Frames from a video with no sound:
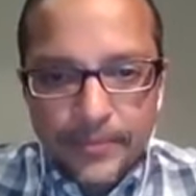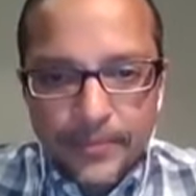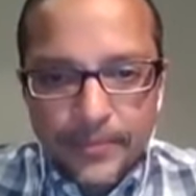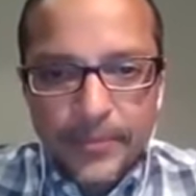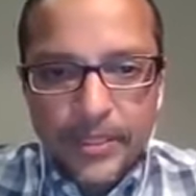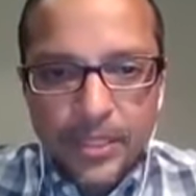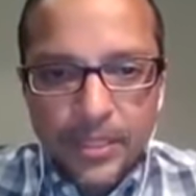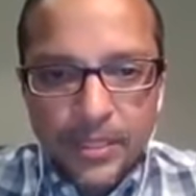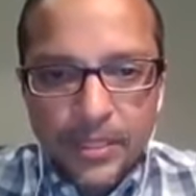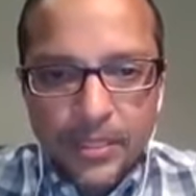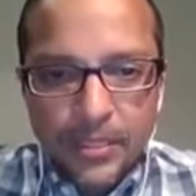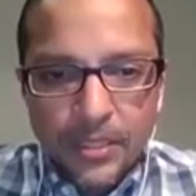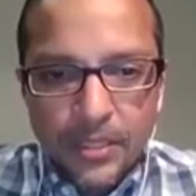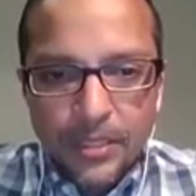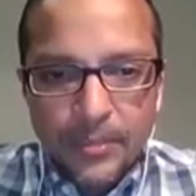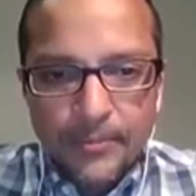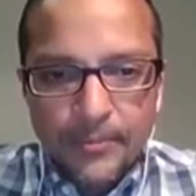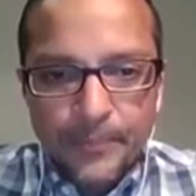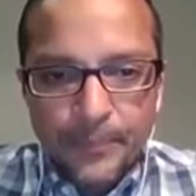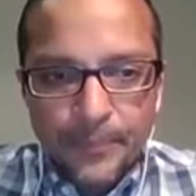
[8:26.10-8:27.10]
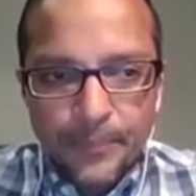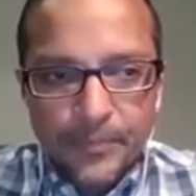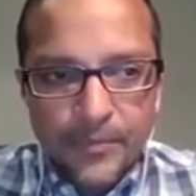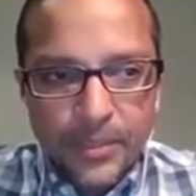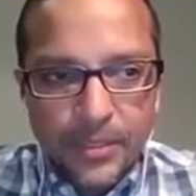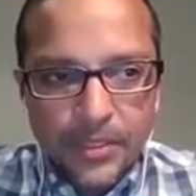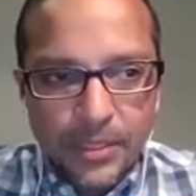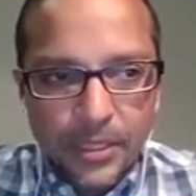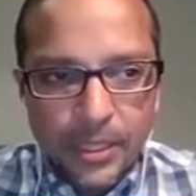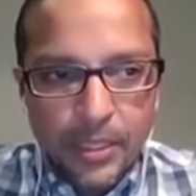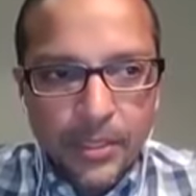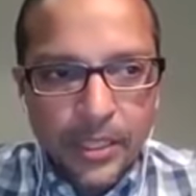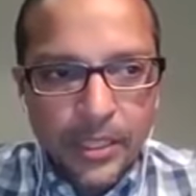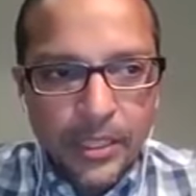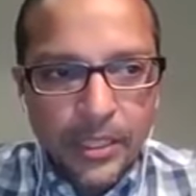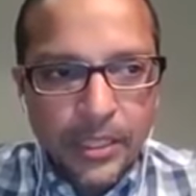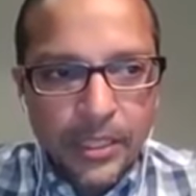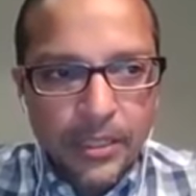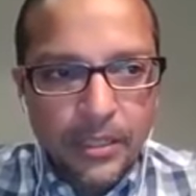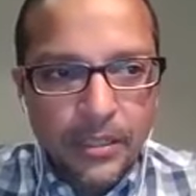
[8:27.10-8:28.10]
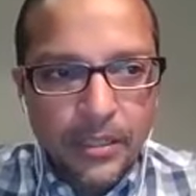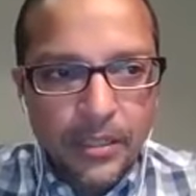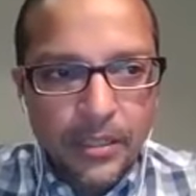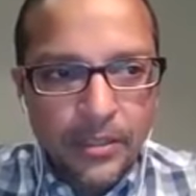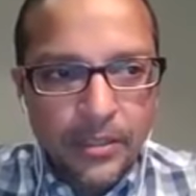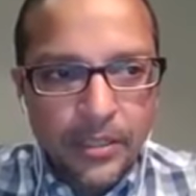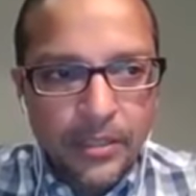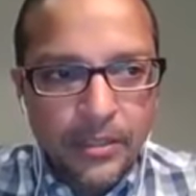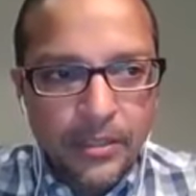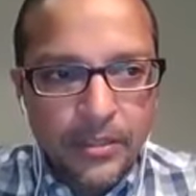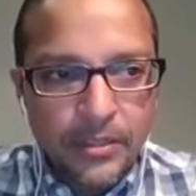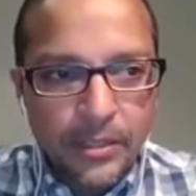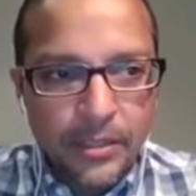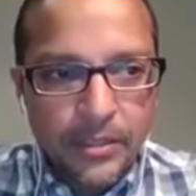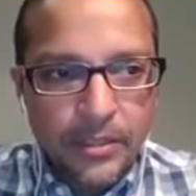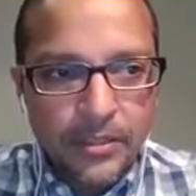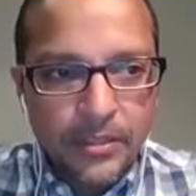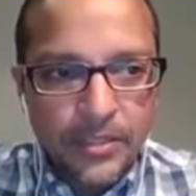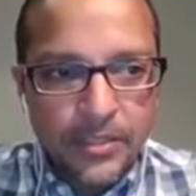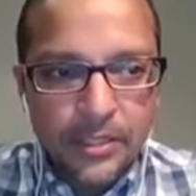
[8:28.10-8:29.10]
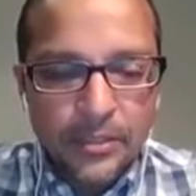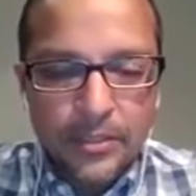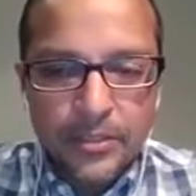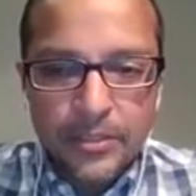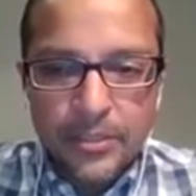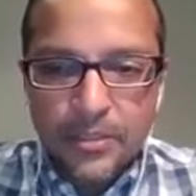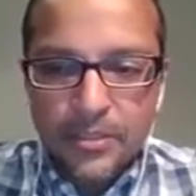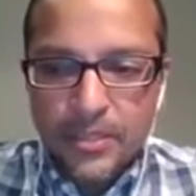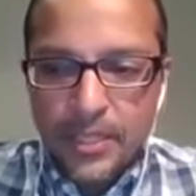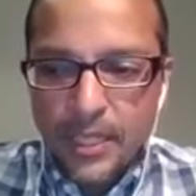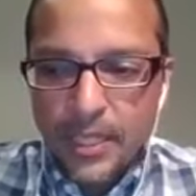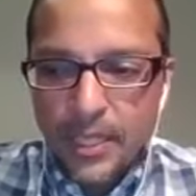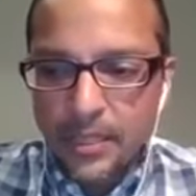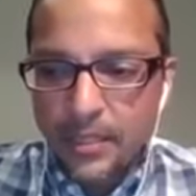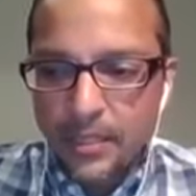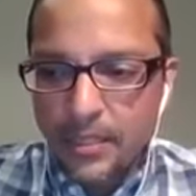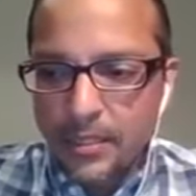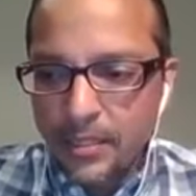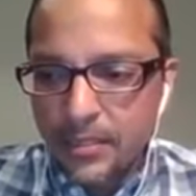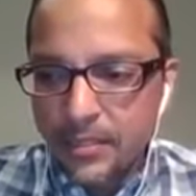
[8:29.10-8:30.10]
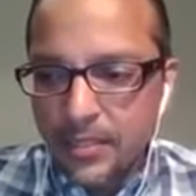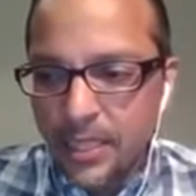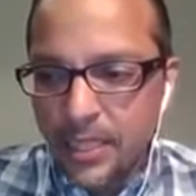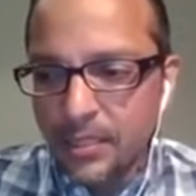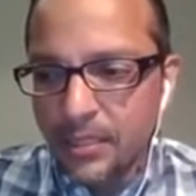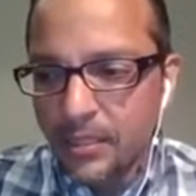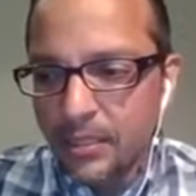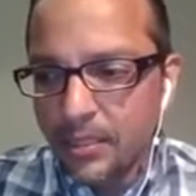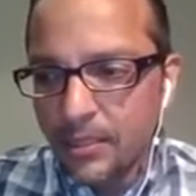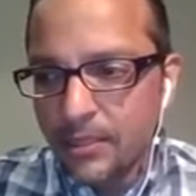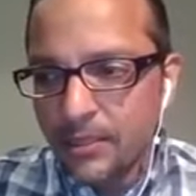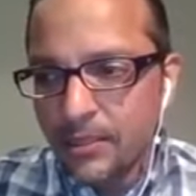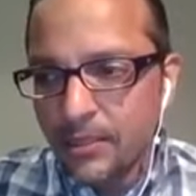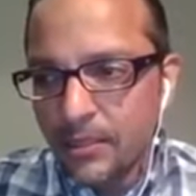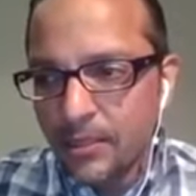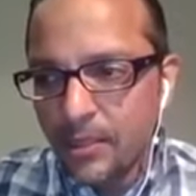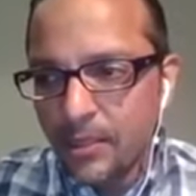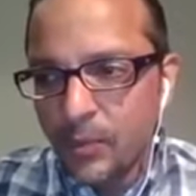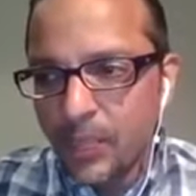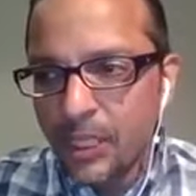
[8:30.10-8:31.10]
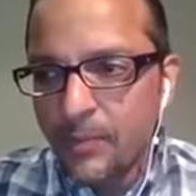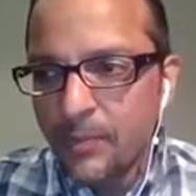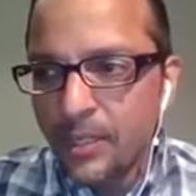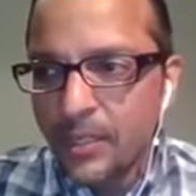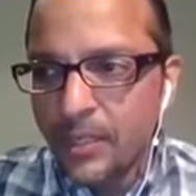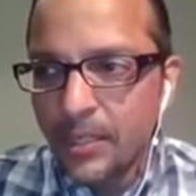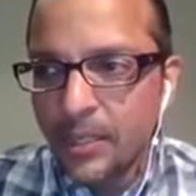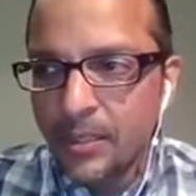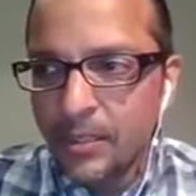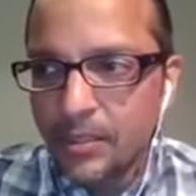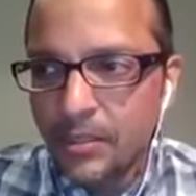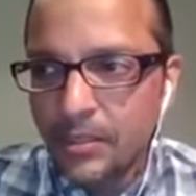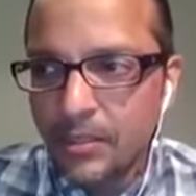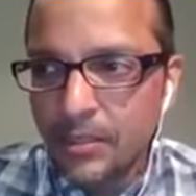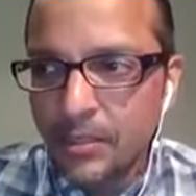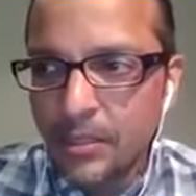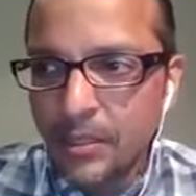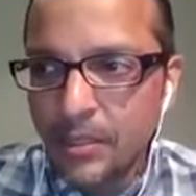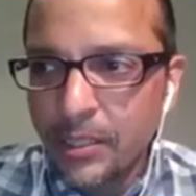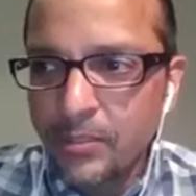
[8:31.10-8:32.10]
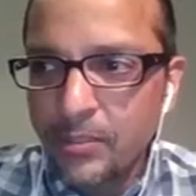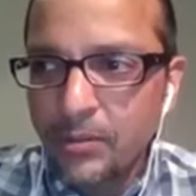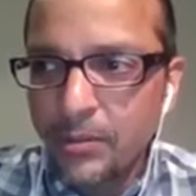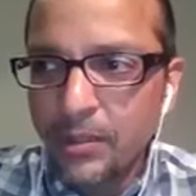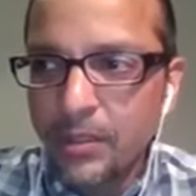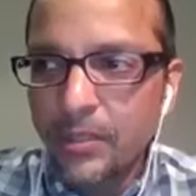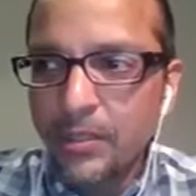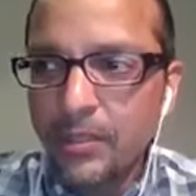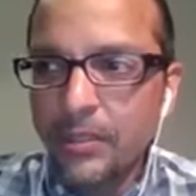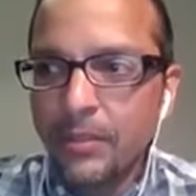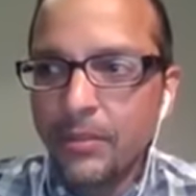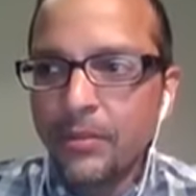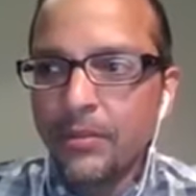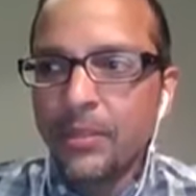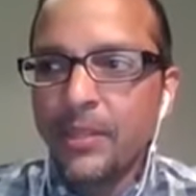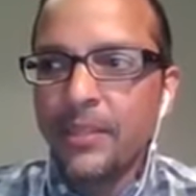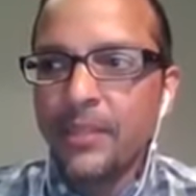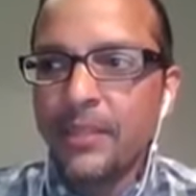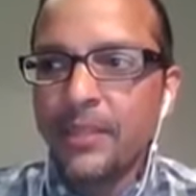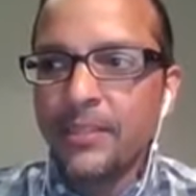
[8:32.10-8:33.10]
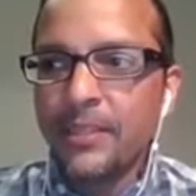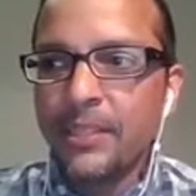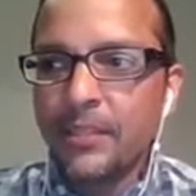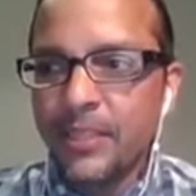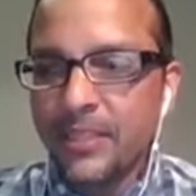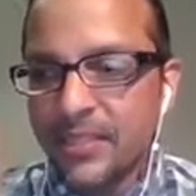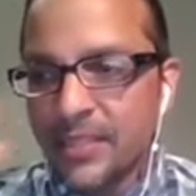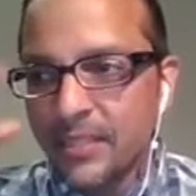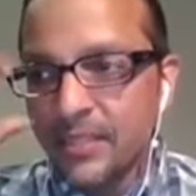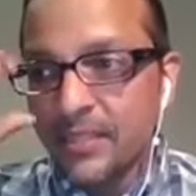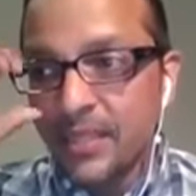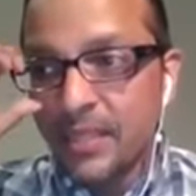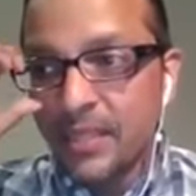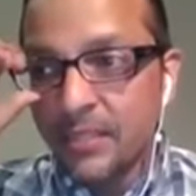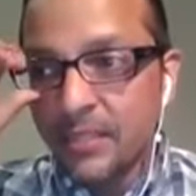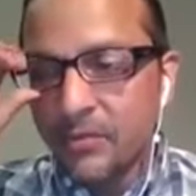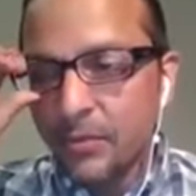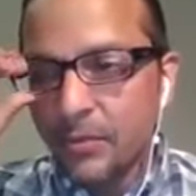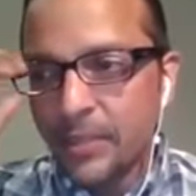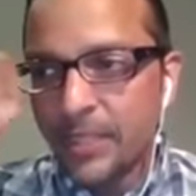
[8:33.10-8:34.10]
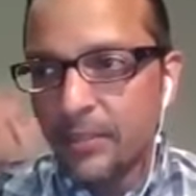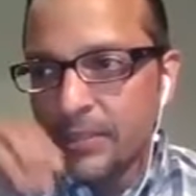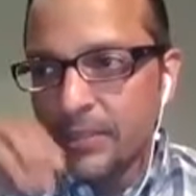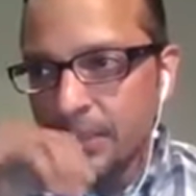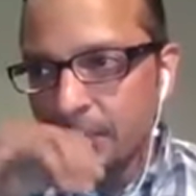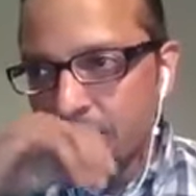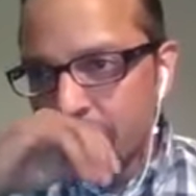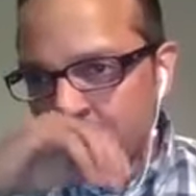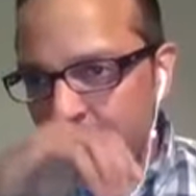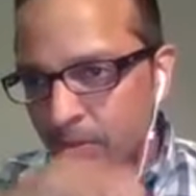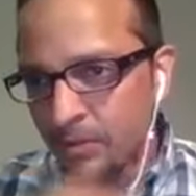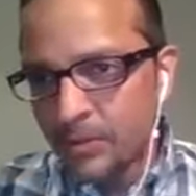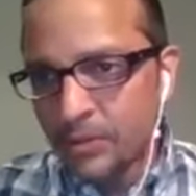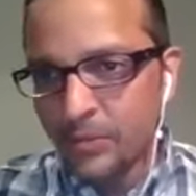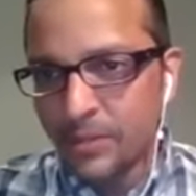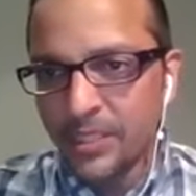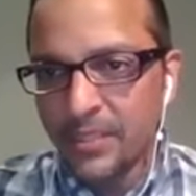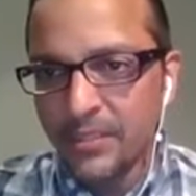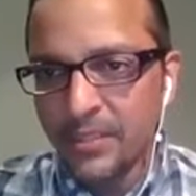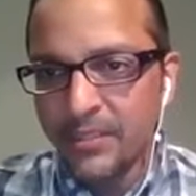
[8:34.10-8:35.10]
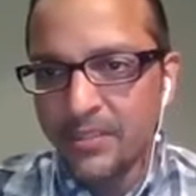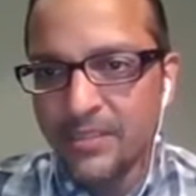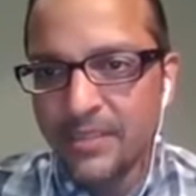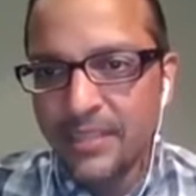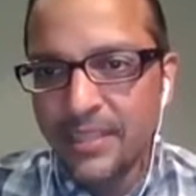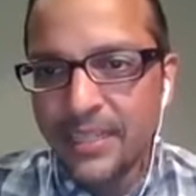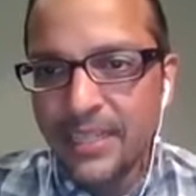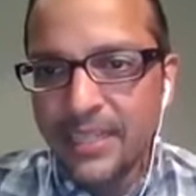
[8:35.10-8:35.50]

Yeah. You know, and our singer just had a second baby not too long ago, and you know he's got his hands full now. He's got two kids,